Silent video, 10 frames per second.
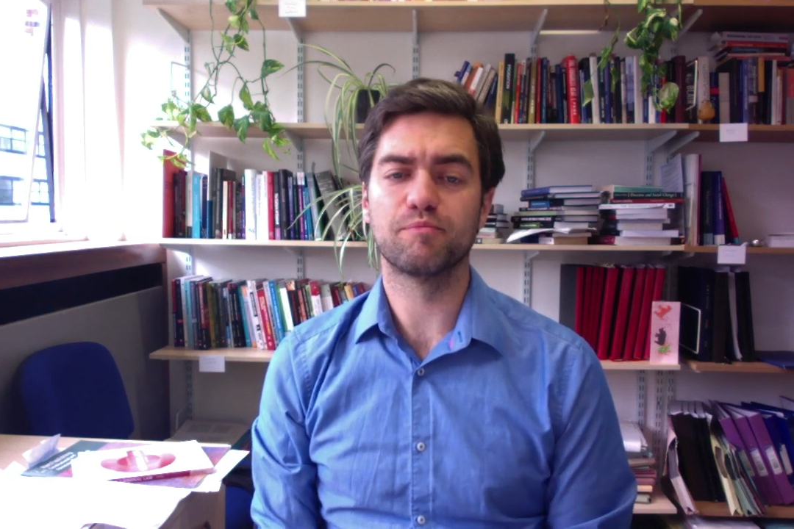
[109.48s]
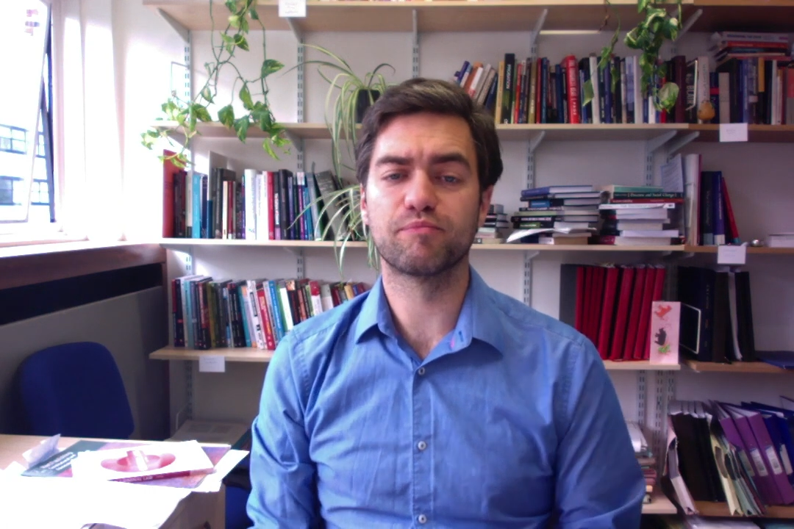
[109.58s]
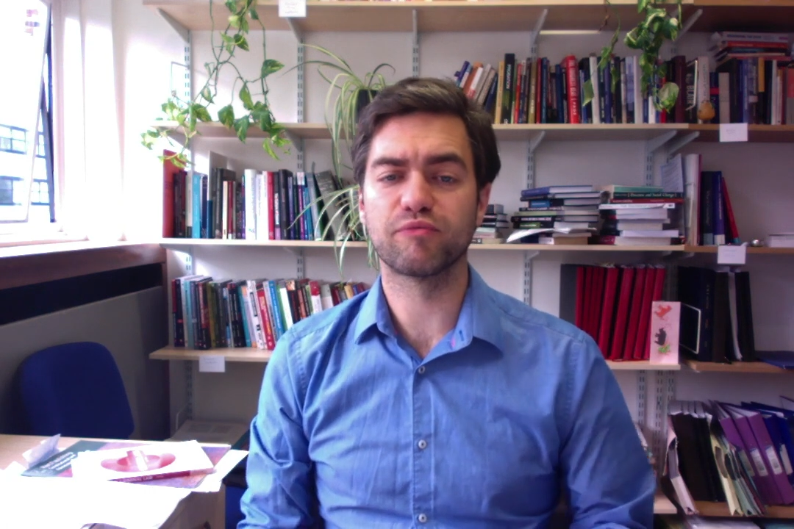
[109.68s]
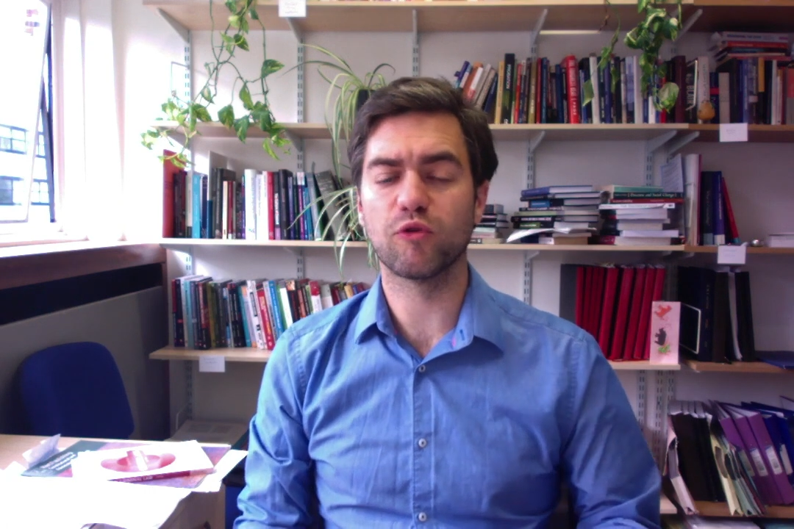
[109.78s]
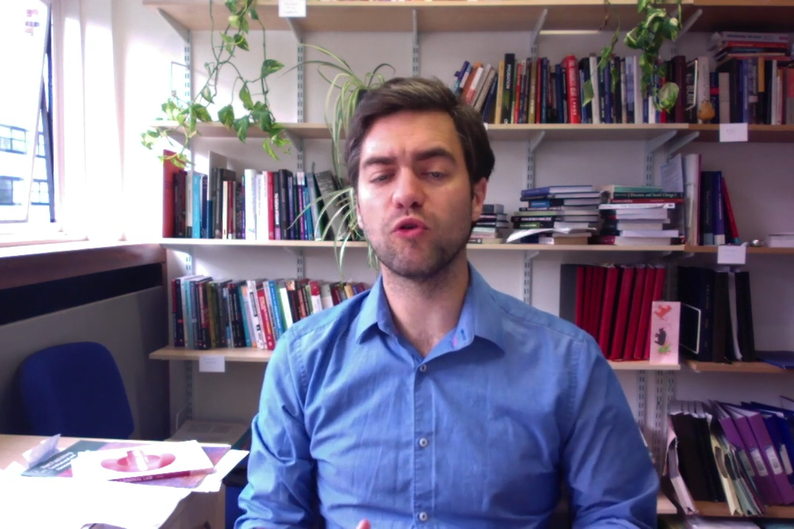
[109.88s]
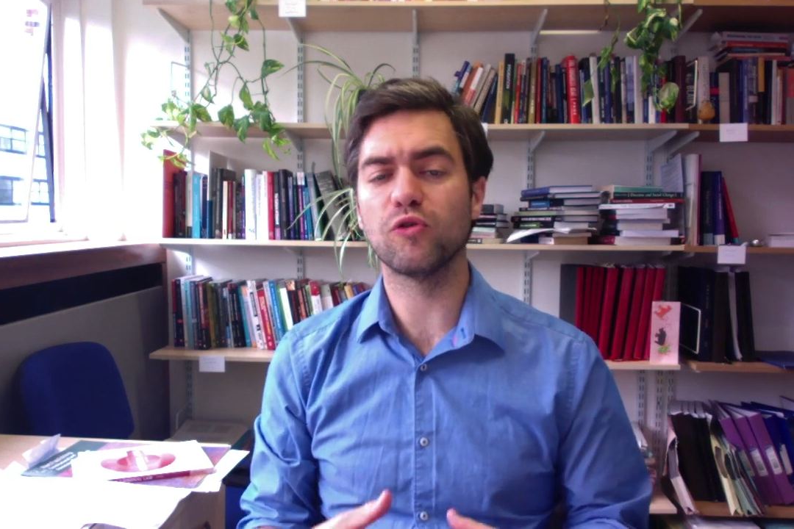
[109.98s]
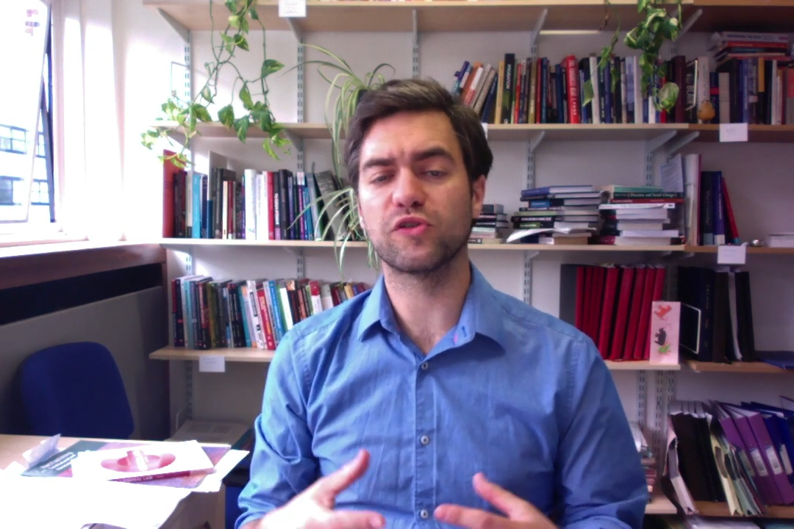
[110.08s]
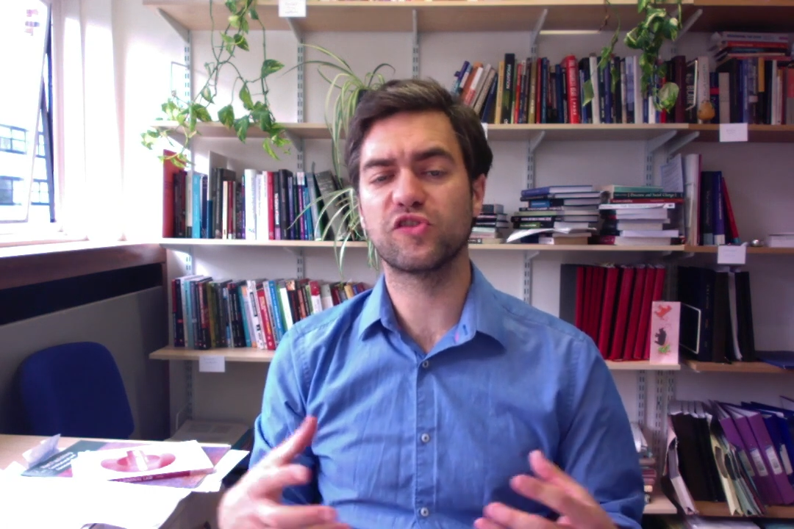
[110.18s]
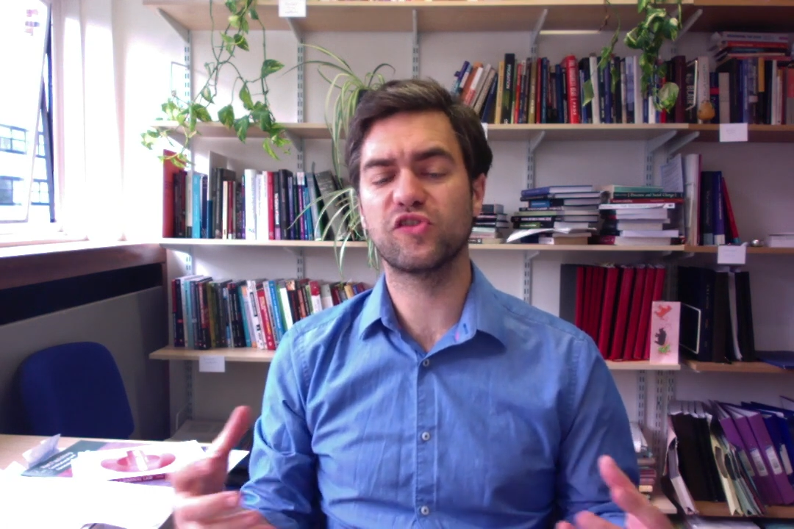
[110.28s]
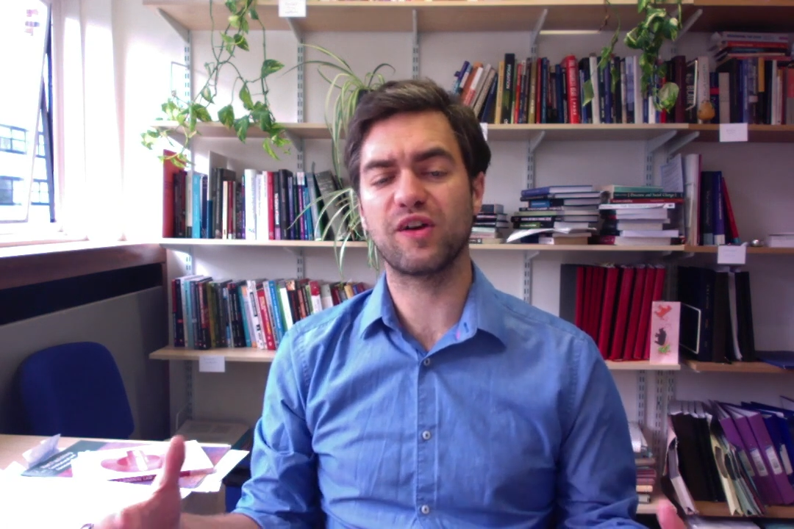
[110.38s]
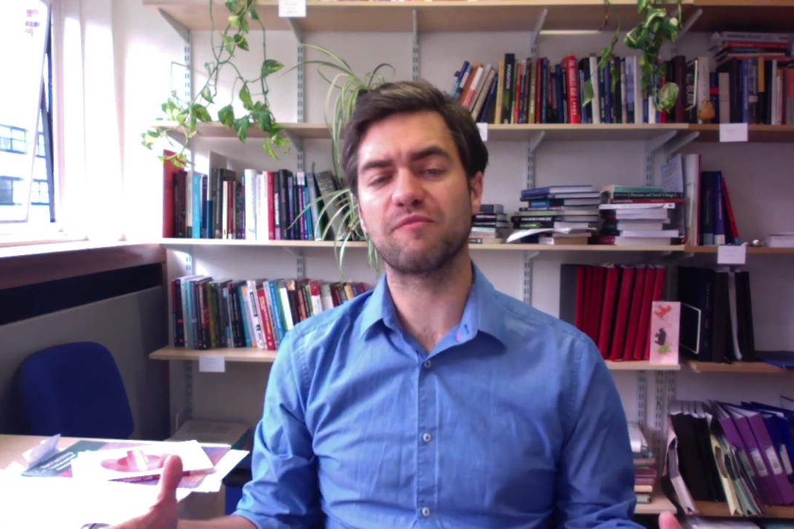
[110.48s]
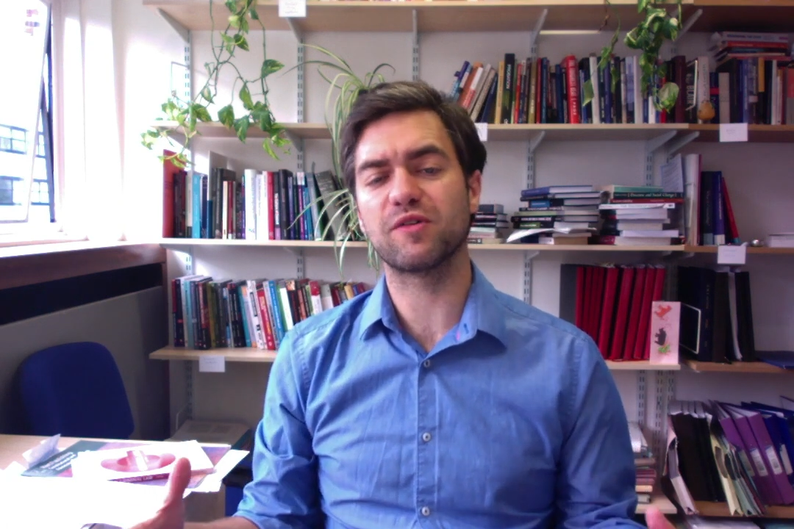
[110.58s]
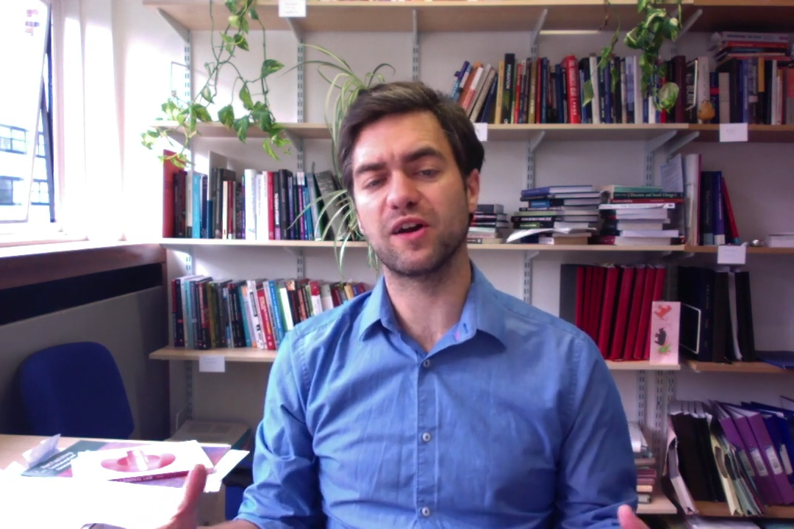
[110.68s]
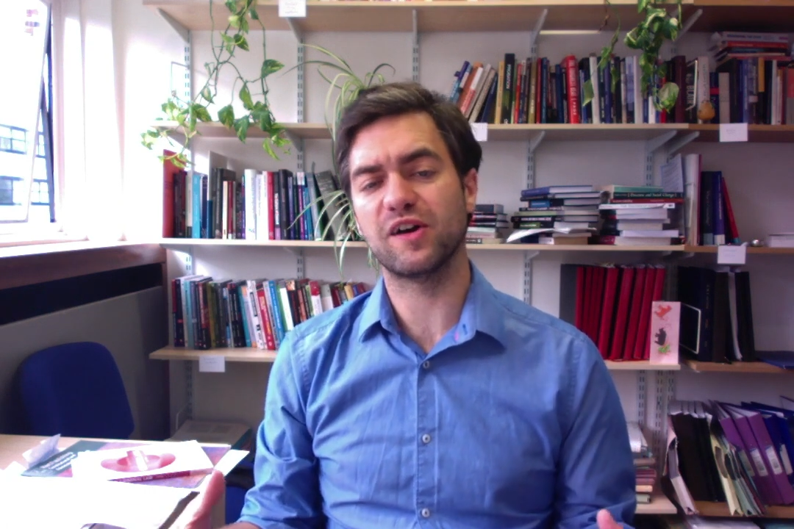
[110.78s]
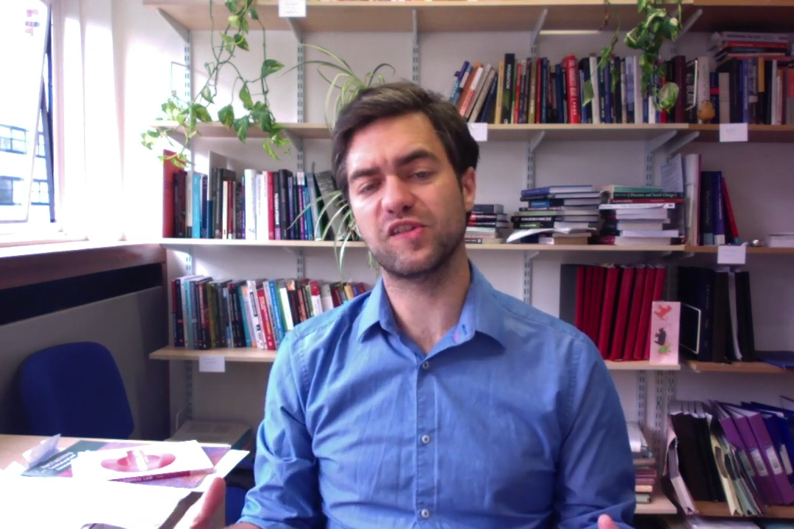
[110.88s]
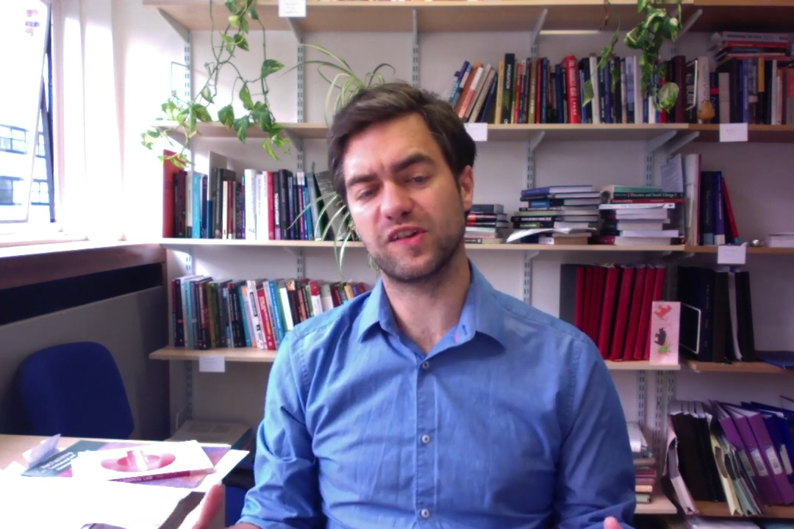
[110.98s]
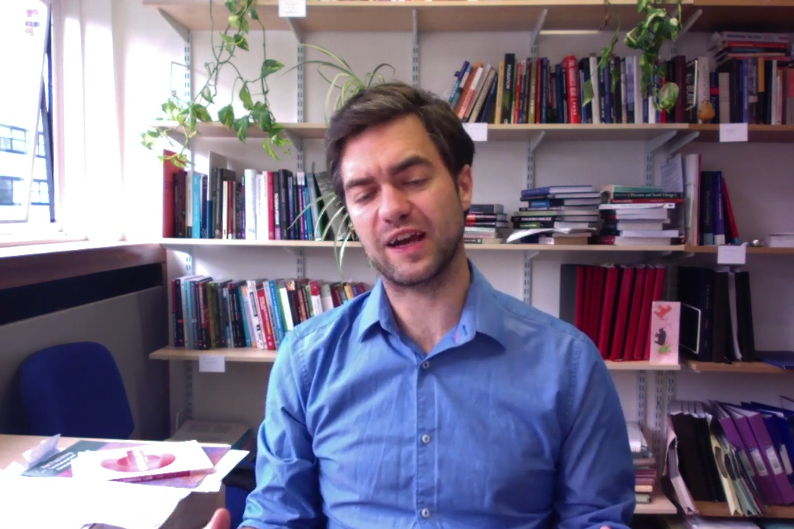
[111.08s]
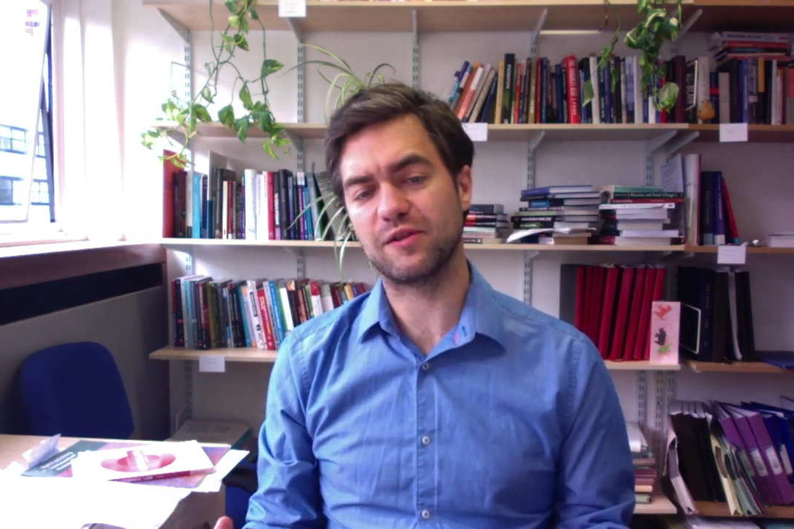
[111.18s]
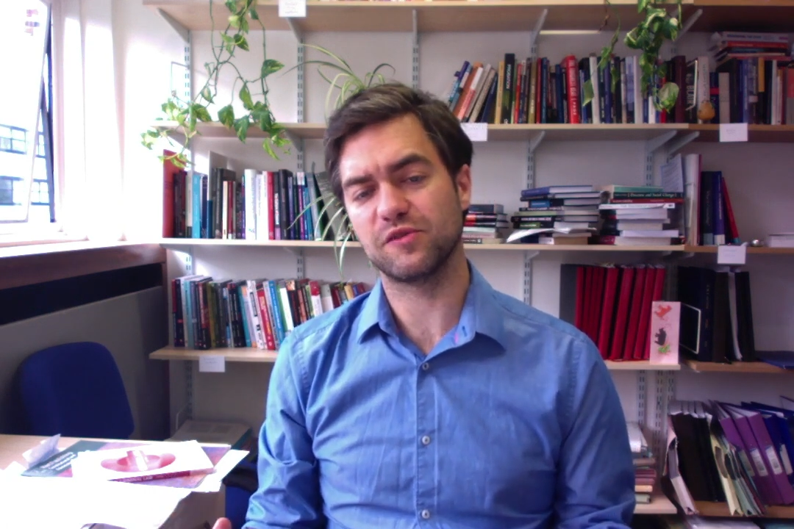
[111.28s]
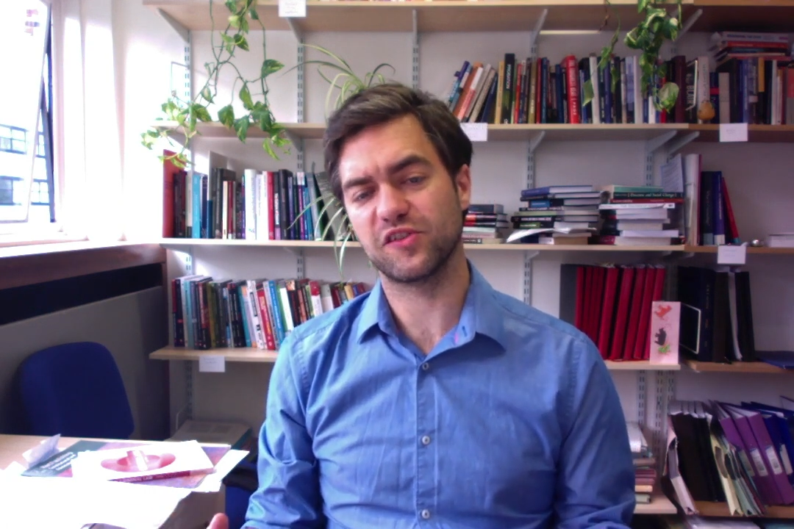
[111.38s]
broad, generalised
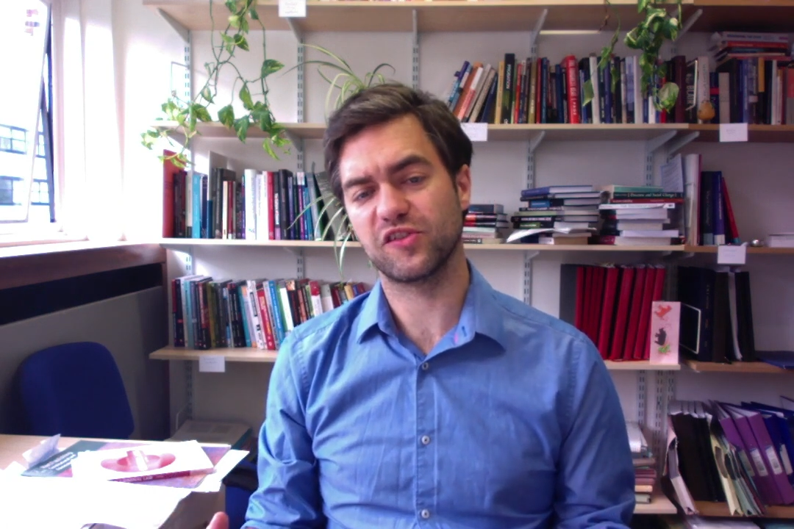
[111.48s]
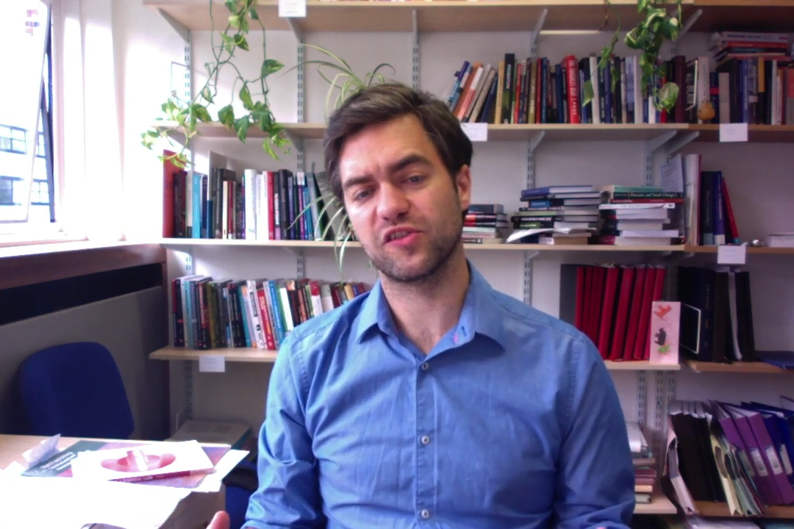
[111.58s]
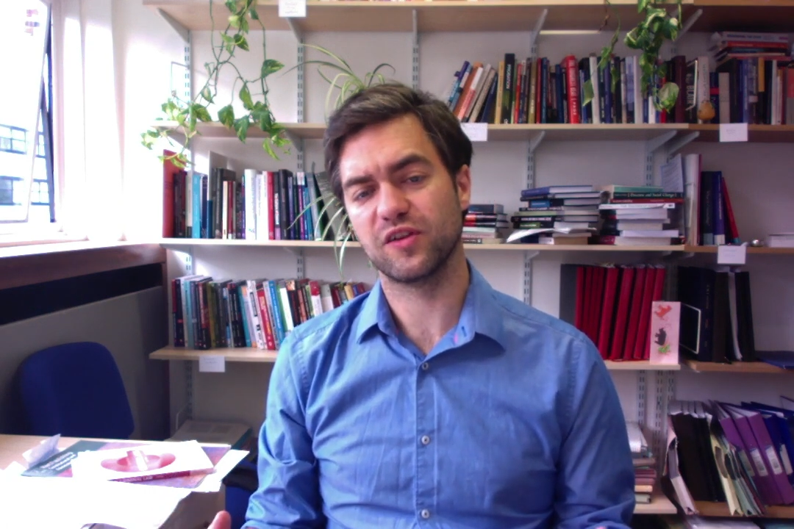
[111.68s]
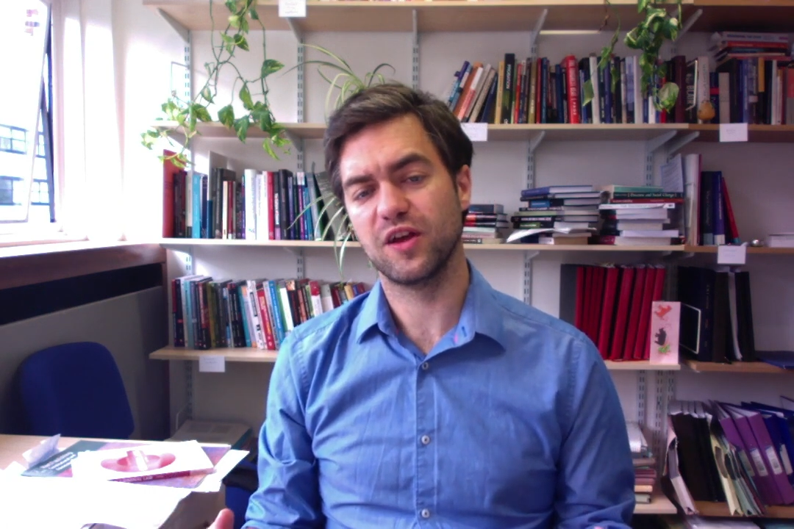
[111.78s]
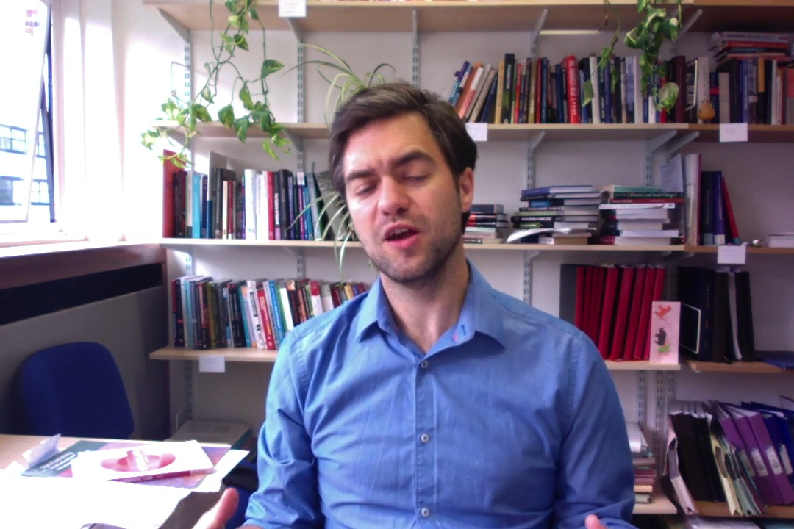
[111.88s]
accounts,